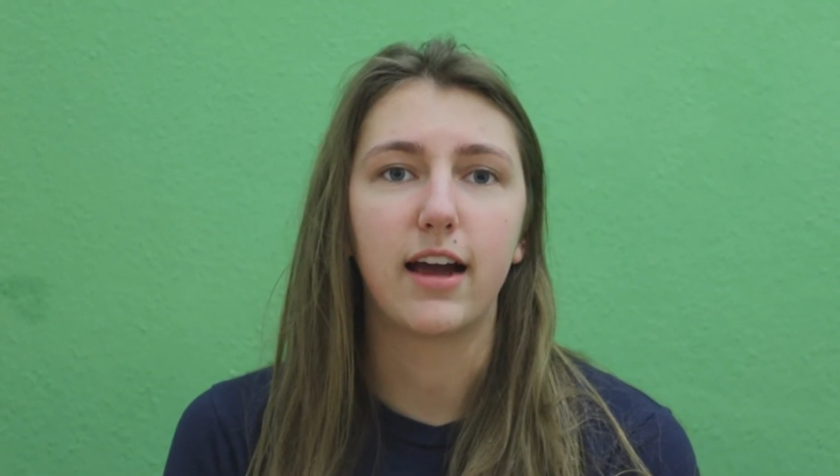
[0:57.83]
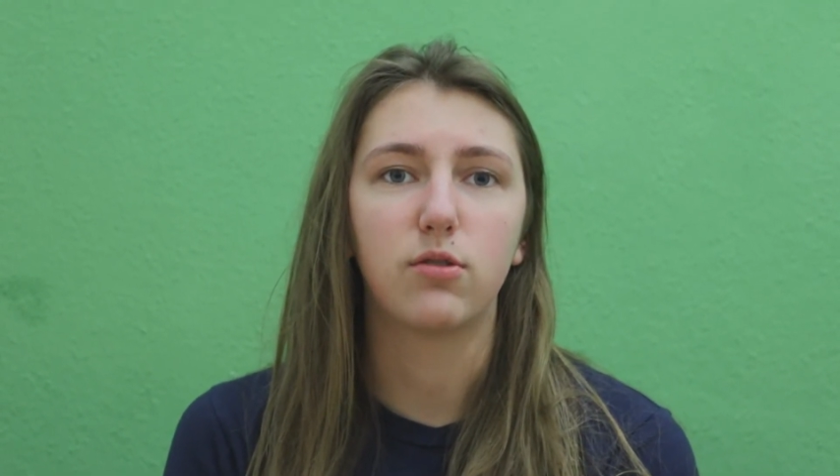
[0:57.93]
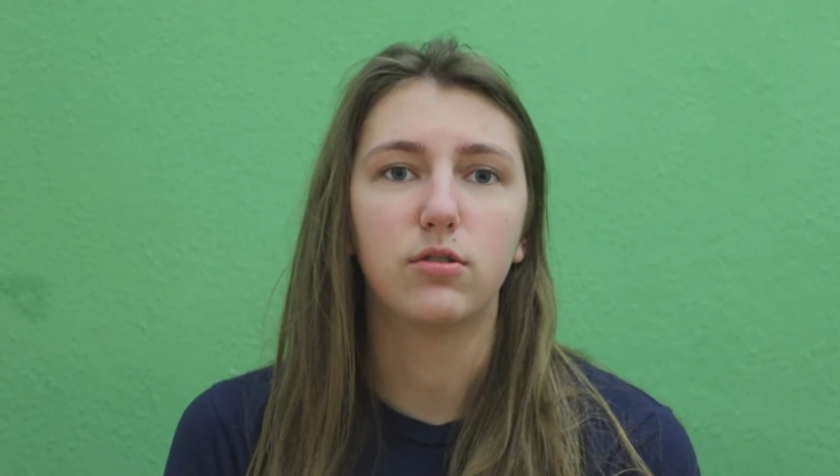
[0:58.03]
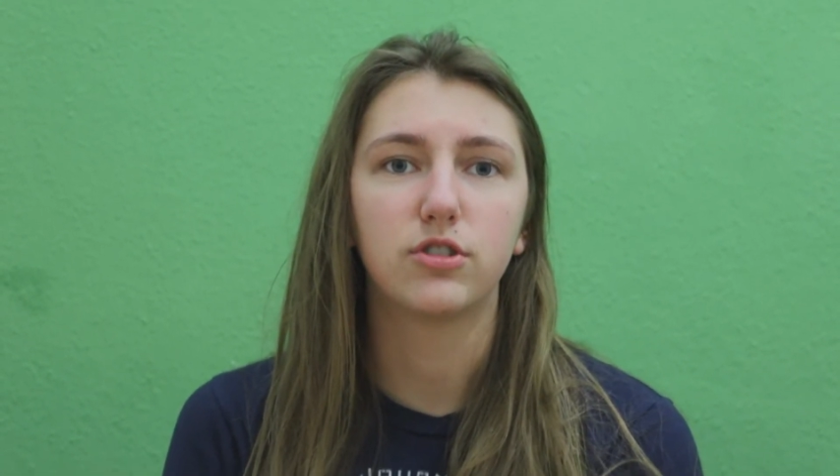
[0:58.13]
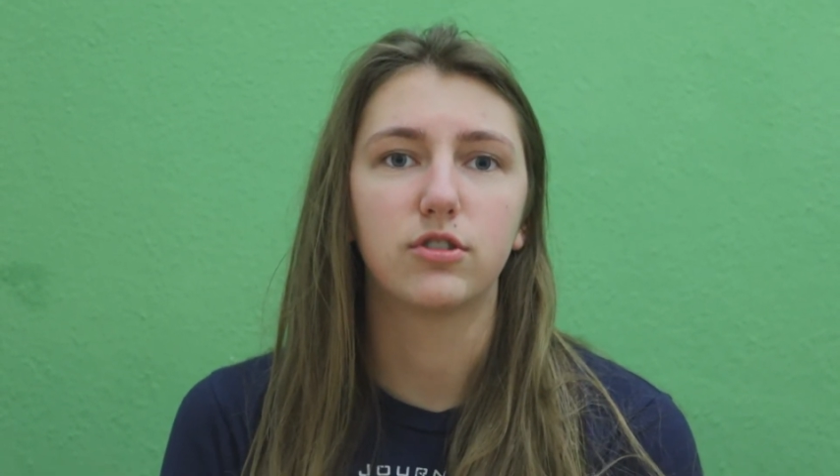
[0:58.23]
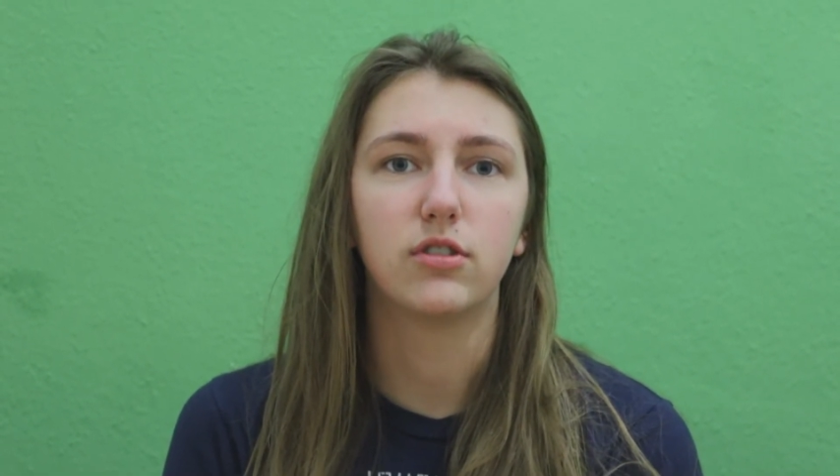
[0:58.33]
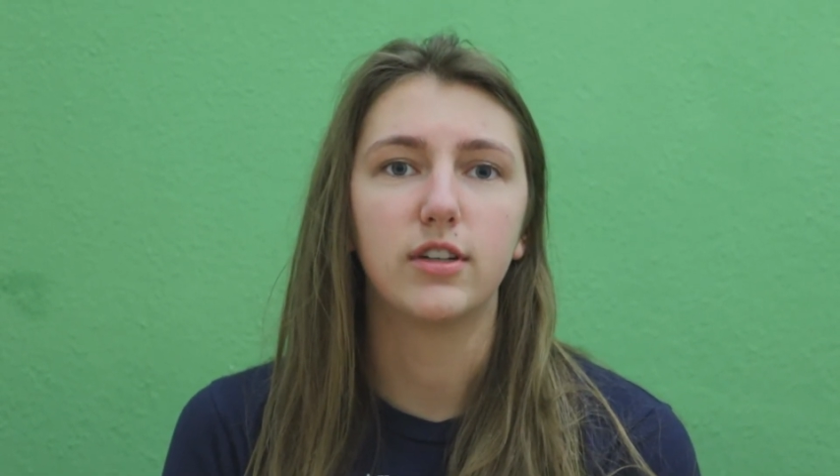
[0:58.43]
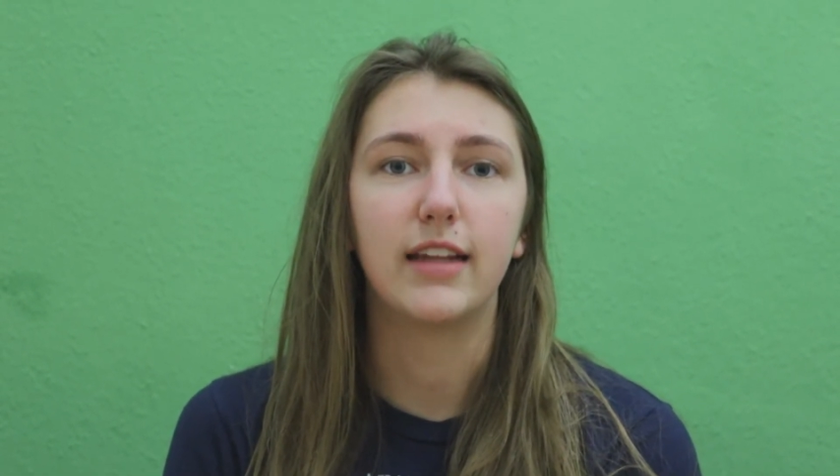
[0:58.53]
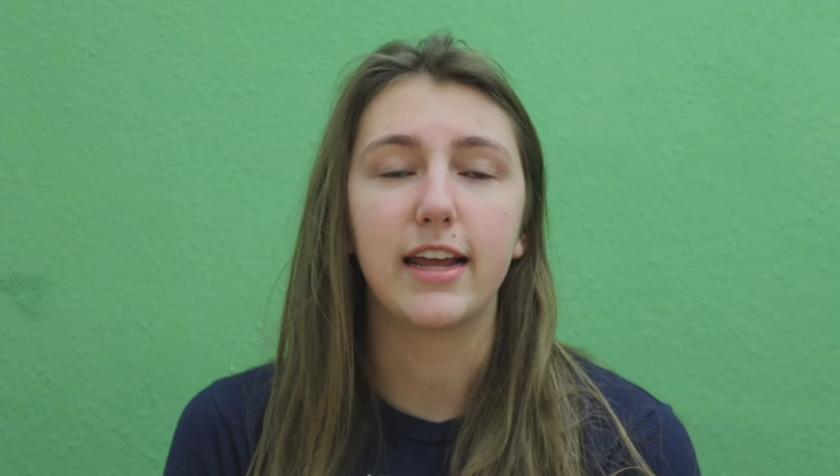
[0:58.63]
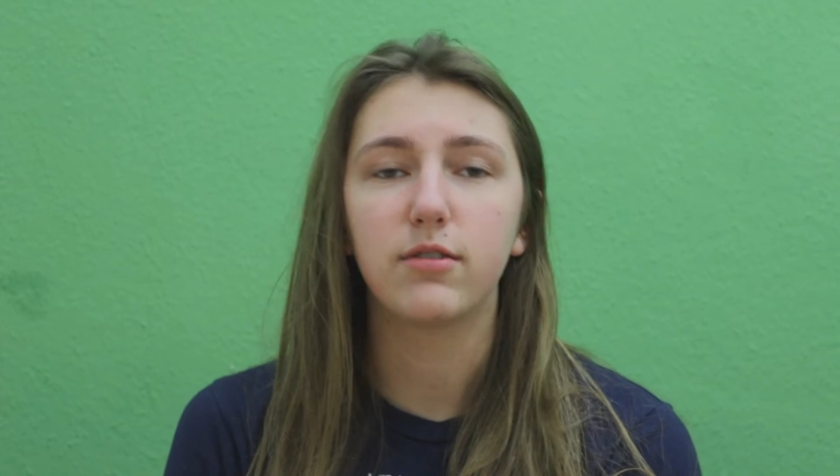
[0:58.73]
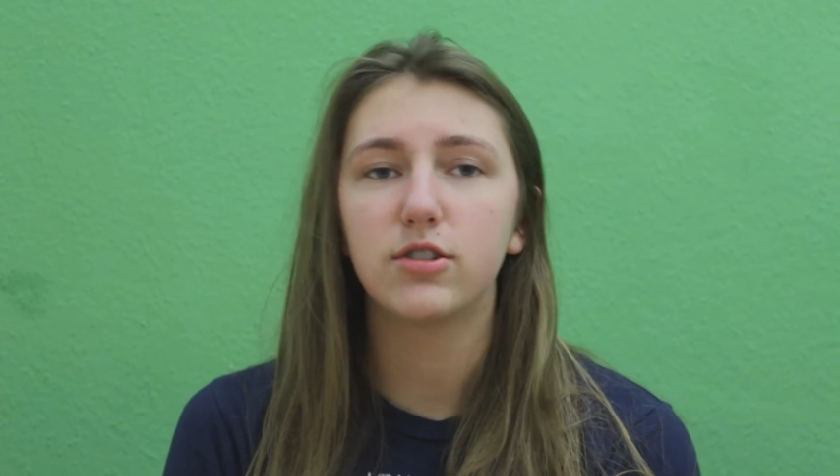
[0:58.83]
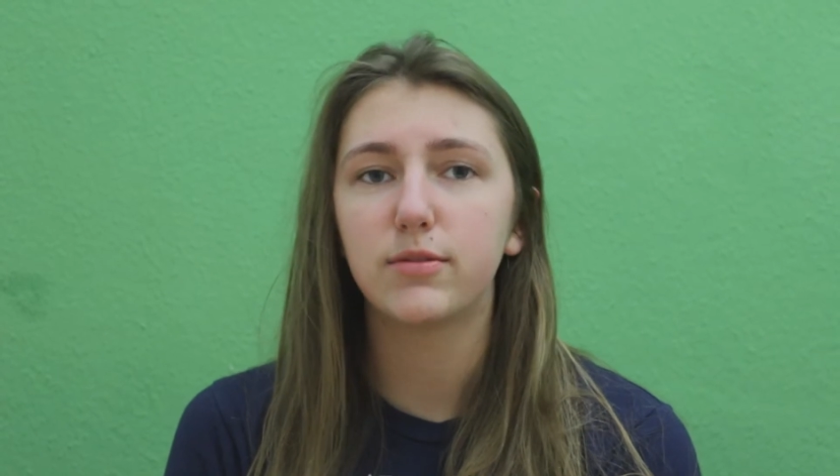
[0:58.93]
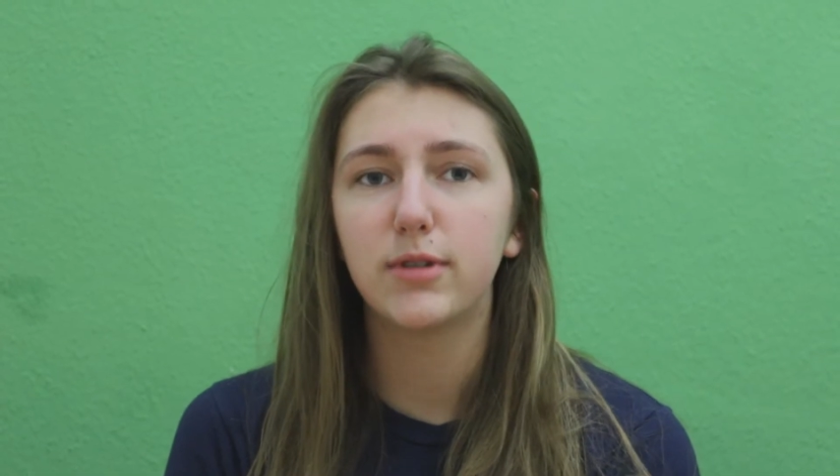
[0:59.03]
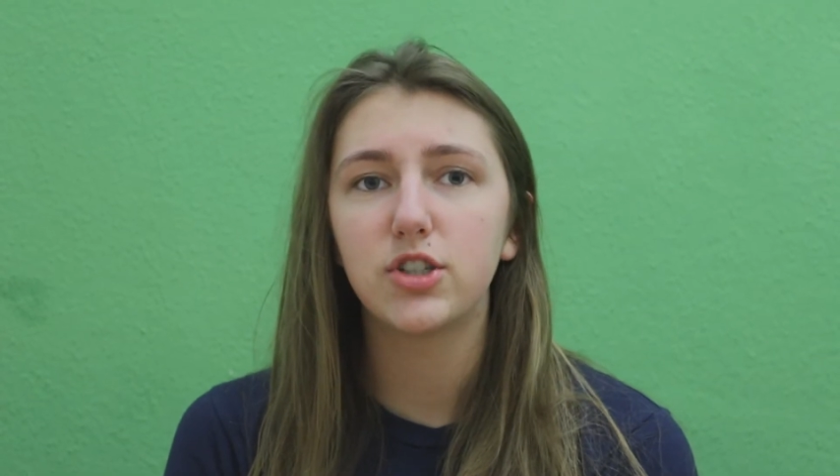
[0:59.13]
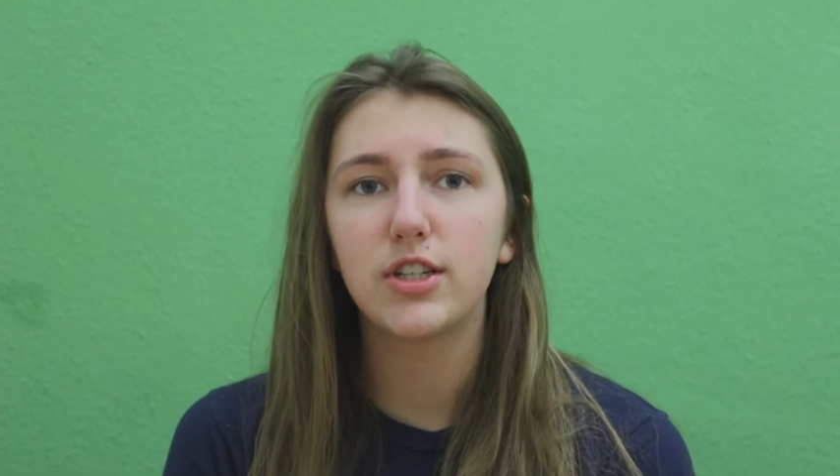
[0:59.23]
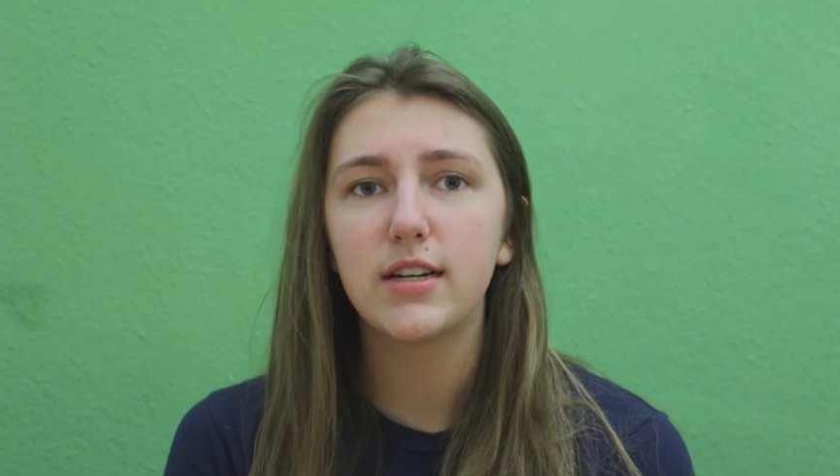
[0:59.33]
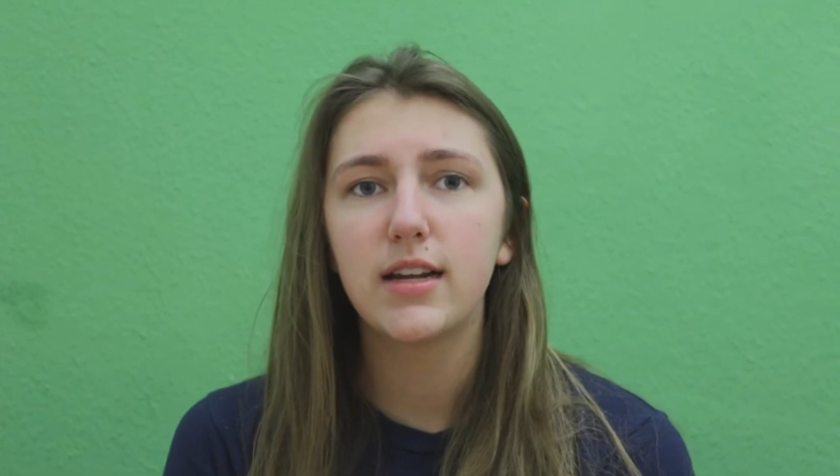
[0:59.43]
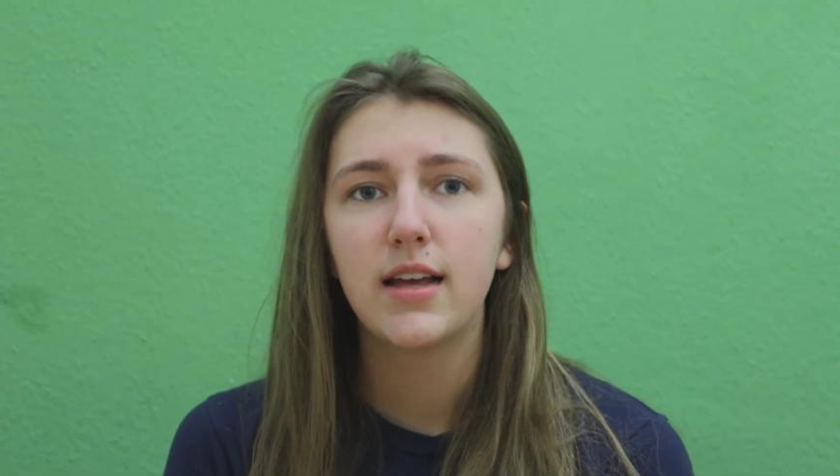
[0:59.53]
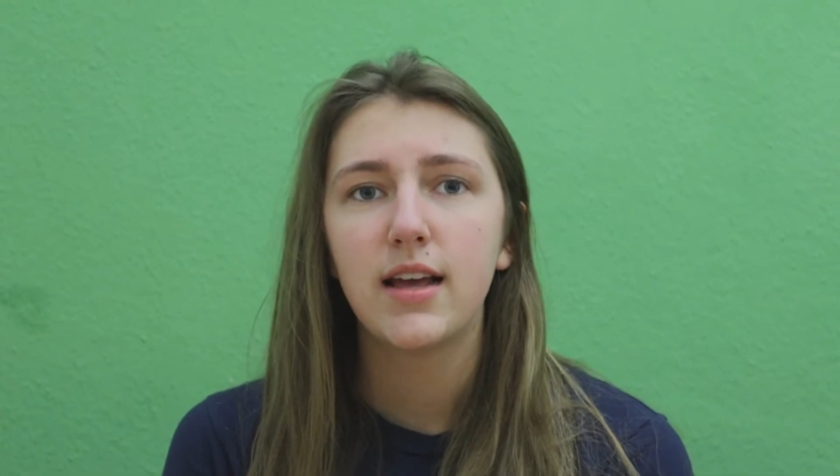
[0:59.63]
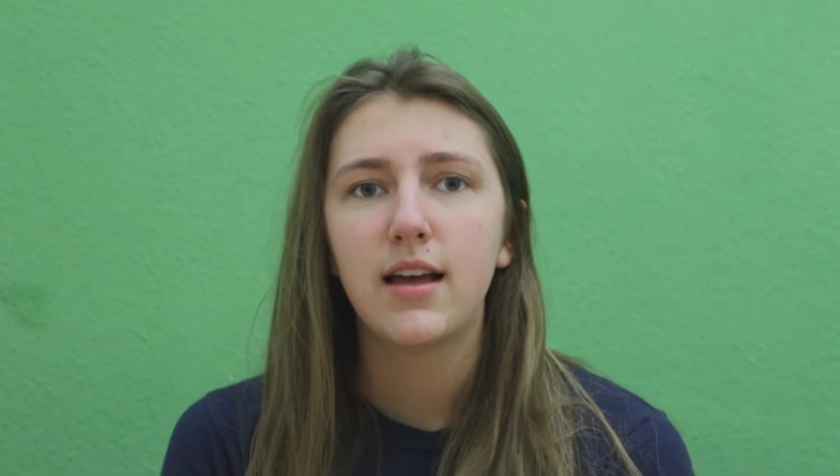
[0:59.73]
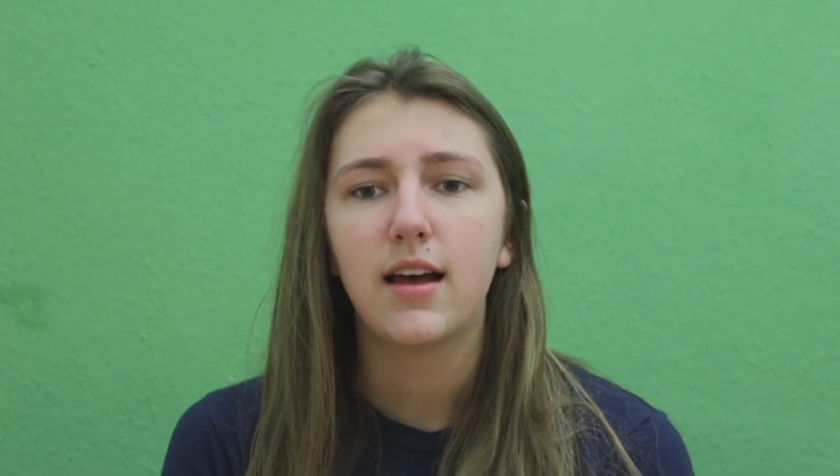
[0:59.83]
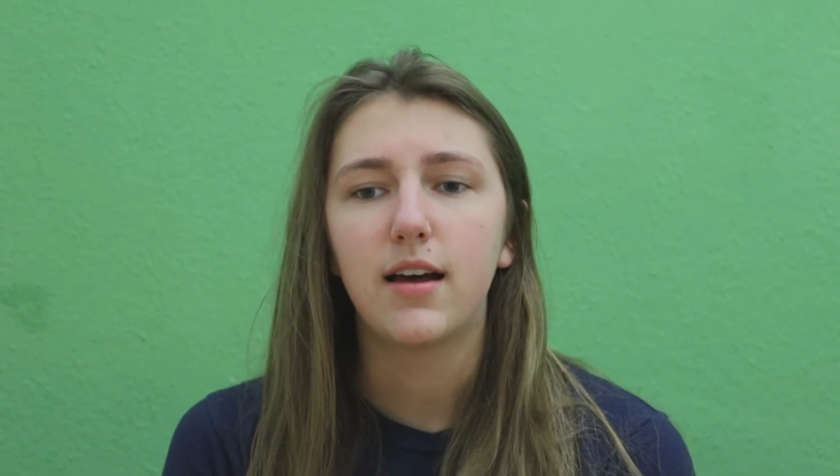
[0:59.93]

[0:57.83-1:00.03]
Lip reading: that cultural and language immersion.